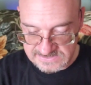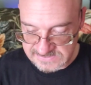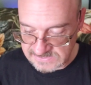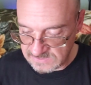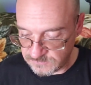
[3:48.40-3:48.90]

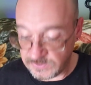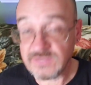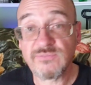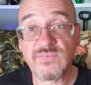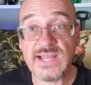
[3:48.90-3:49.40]
see if we
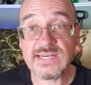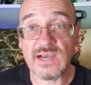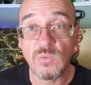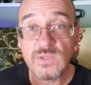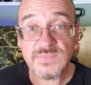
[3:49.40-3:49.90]
can find
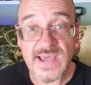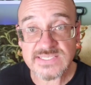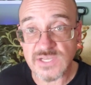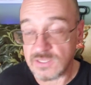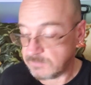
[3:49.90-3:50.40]
out what
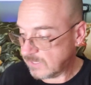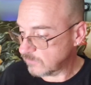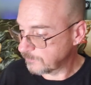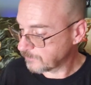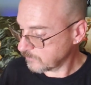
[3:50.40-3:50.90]
that's all
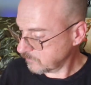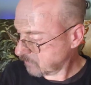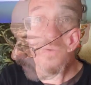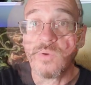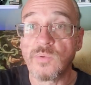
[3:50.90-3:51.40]
about.
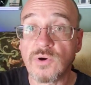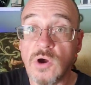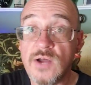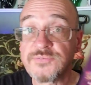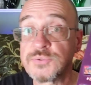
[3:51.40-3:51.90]
Okay, well,
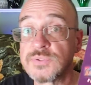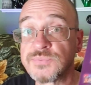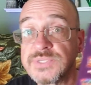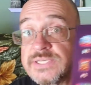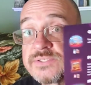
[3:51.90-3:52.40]
we're off to a
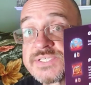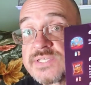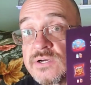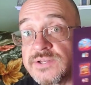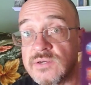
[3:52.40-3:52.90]
really good
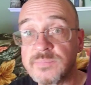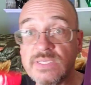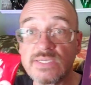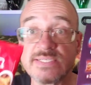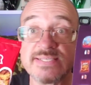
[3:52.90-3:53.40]
start here
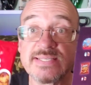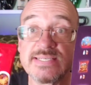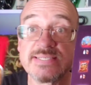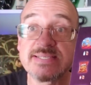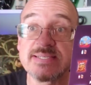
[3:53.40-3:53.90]
because
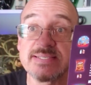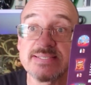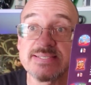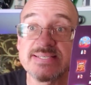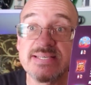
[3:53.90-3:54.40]
these
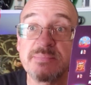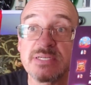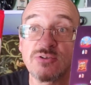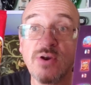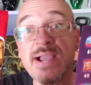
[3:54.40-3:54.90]

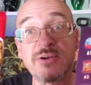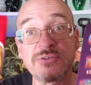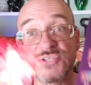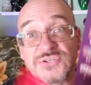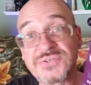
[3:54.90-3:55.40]
Simit crackers are